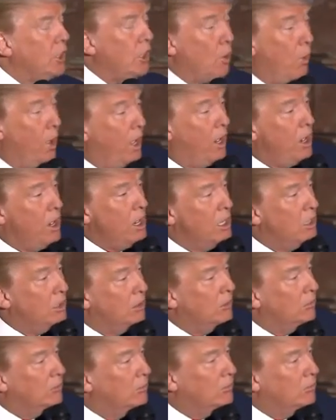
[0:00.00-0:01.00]
You where?
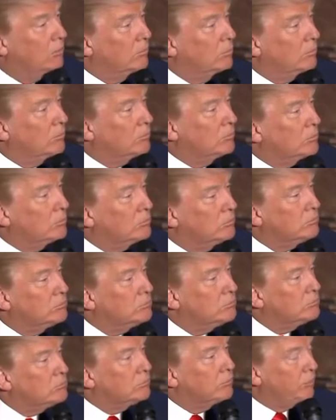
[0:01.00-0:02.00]

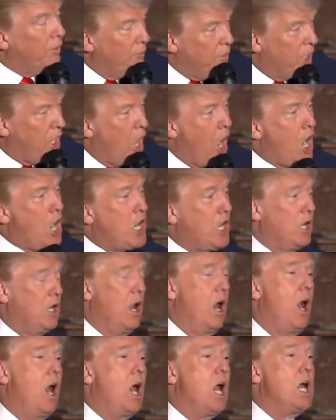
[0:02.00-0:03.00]
From The
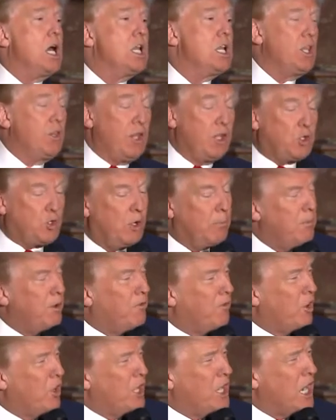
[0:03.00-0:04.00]
Guardian. Ah, they treat
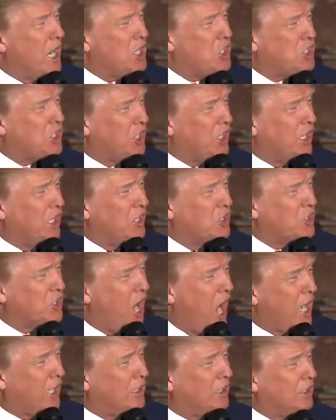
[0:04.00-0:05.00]
me very nicely in
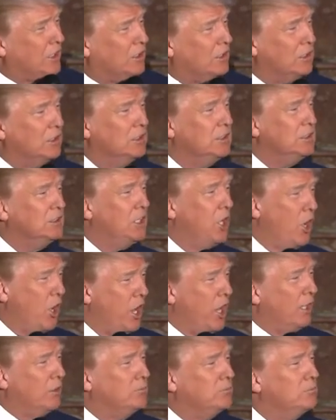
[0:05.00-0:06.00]
Scotland. Go
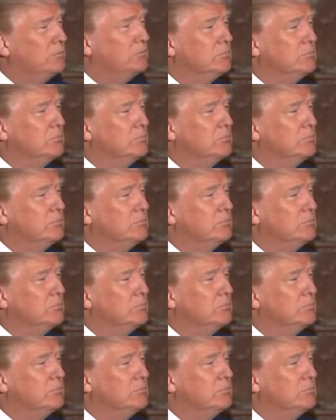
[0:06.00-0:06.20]
ahead.